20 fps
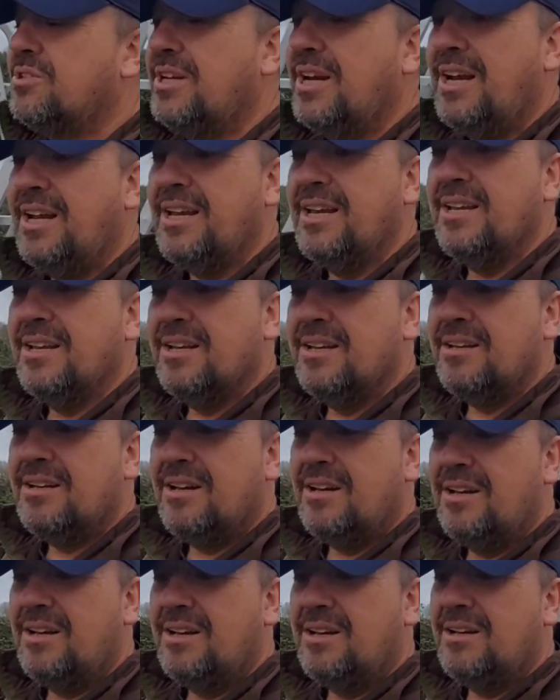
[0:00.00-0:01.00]
today?
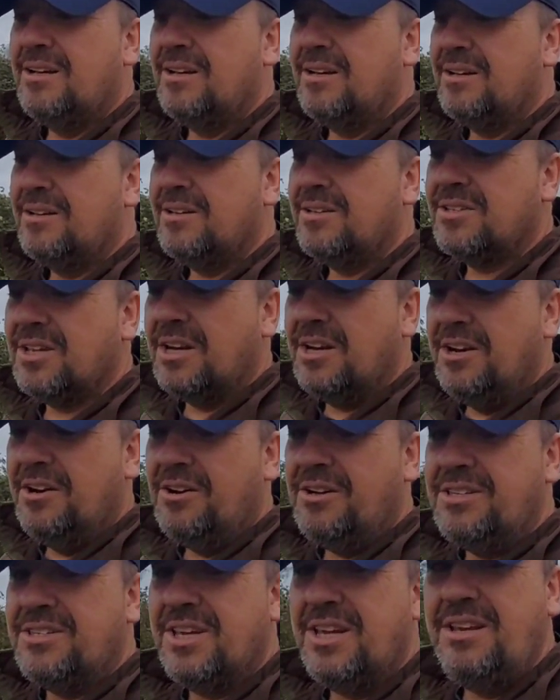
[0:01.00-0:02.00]
Is it the
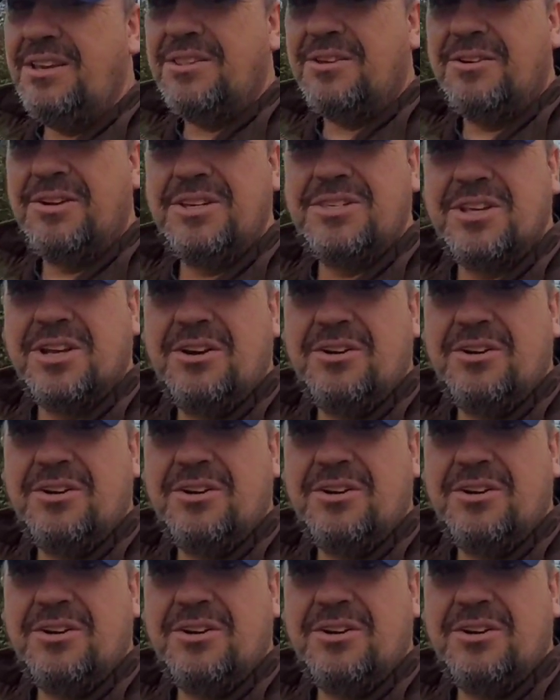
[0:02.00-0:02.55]
19th? I think it's the